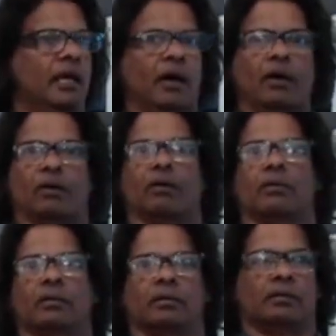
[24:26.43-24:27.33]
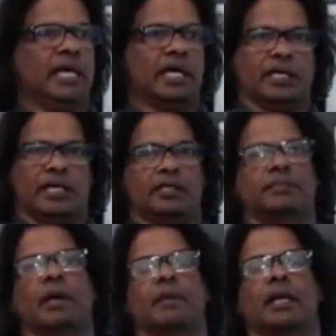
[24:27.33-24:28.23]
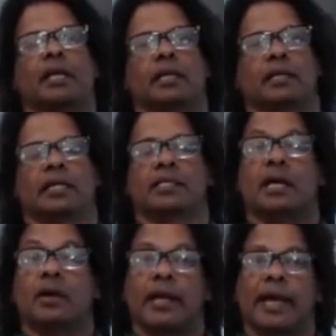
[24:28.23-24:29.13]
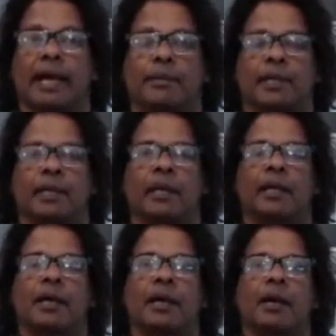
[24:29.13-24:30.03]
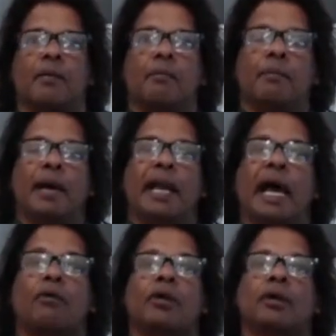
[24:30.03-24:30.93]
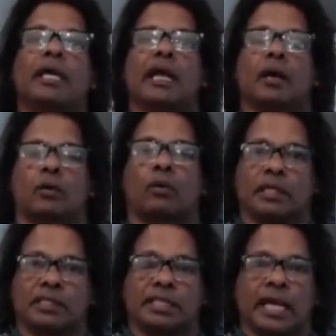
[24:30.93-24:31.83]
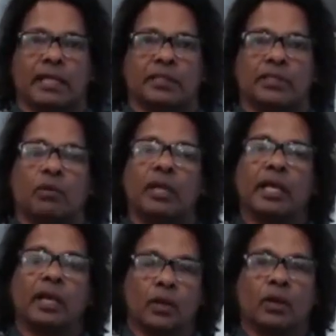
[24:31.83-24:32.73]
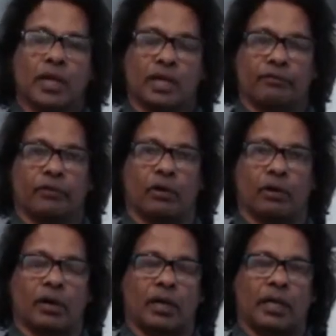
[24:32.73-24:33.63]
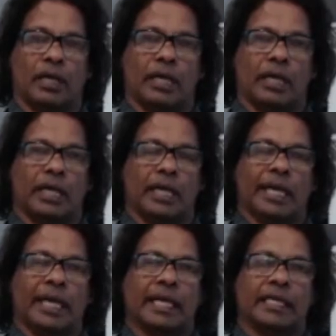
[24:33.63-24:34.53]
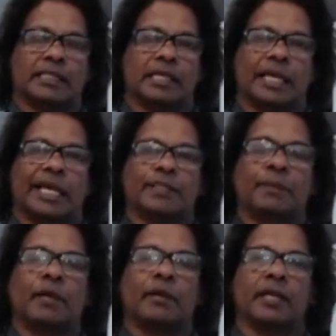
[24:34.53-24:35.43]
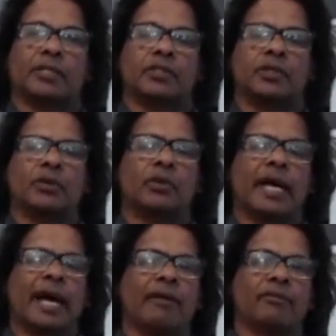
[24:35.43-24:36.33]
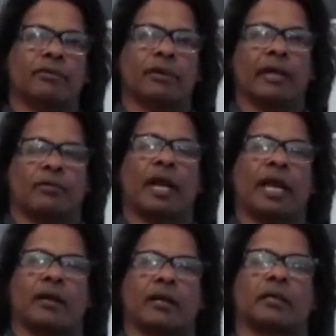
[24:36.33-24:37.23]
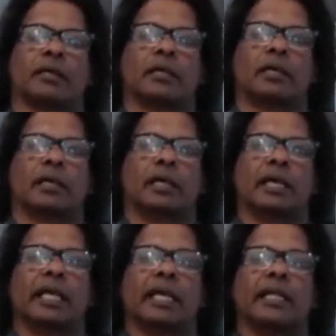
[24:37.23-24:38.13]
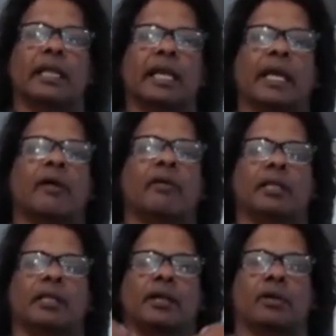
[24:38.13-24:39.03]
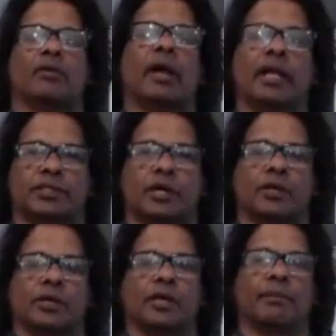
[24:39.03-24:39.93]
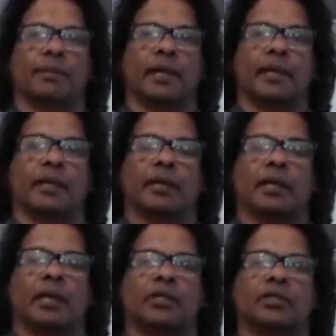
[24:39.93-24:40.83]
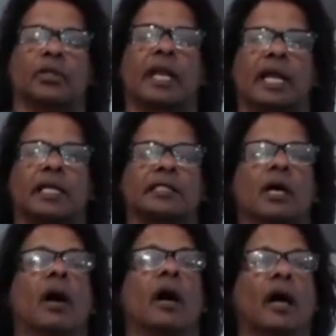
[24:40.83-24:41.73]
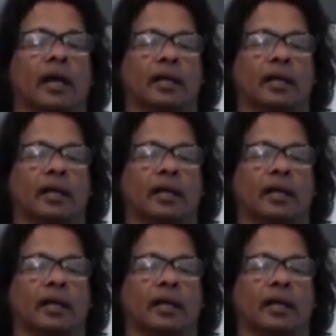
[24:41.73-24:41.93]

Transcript: oh yeah here's my money that's not going to happen but how do you get across that so what they're looking for is experience do you have a track record in the area that you're trying to start your company so that i can say aha